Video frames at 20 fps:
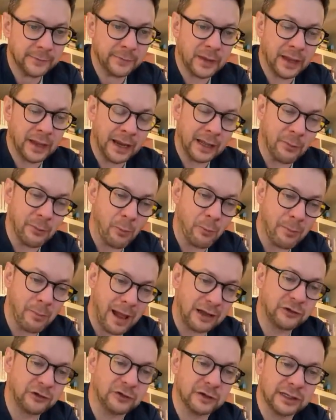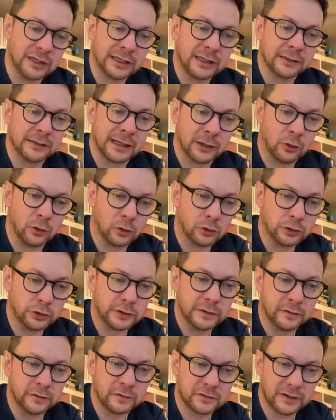And I'm imagining that
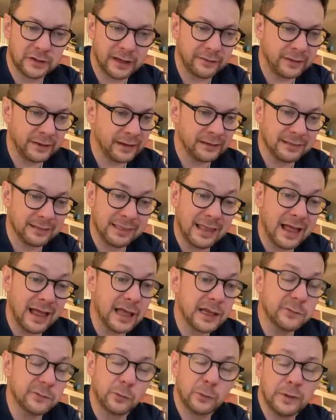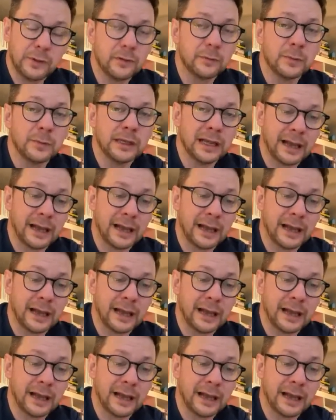audience sat there live with me